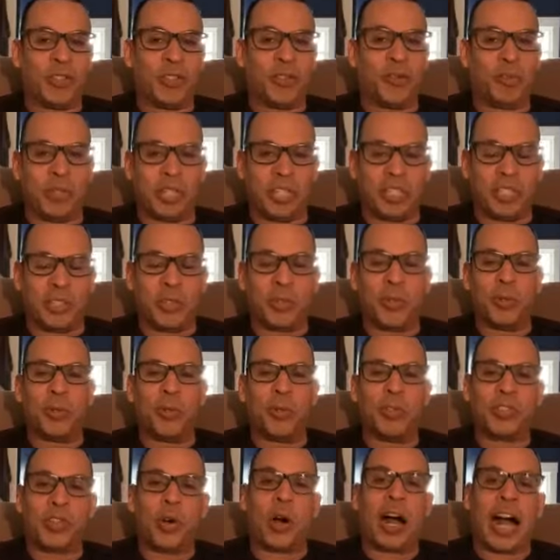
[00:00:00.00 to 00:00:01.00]
It's called Hot
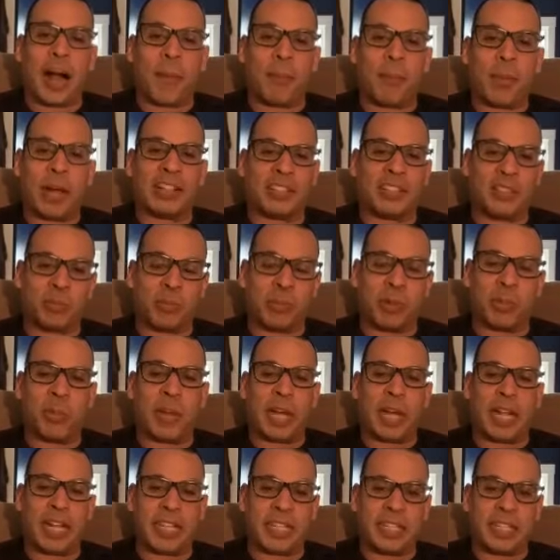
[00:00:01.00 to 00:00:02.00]
Boxing with Mike.
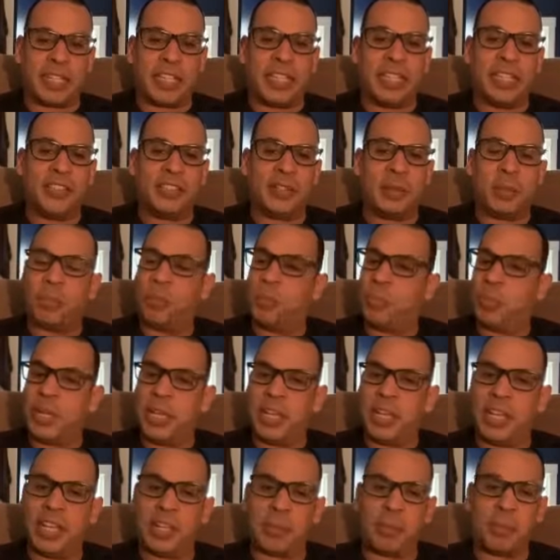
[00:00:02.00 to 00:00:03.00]
He's a big
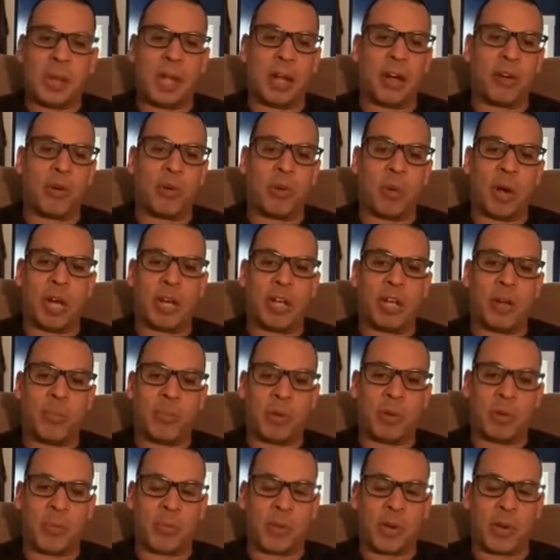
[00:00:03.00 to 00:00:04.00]
marijuana proponent
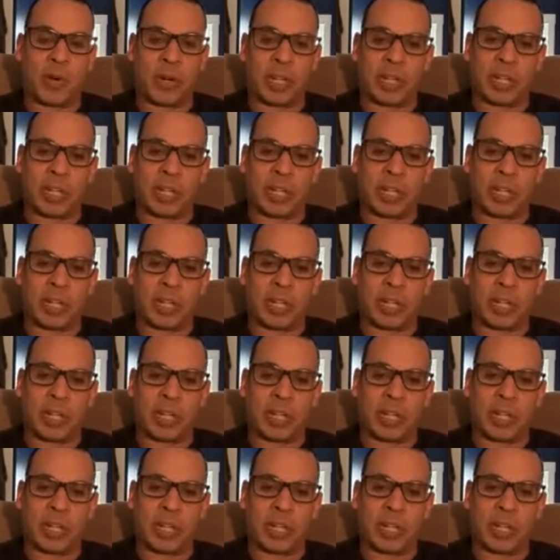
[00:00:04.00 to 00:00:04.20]
guy.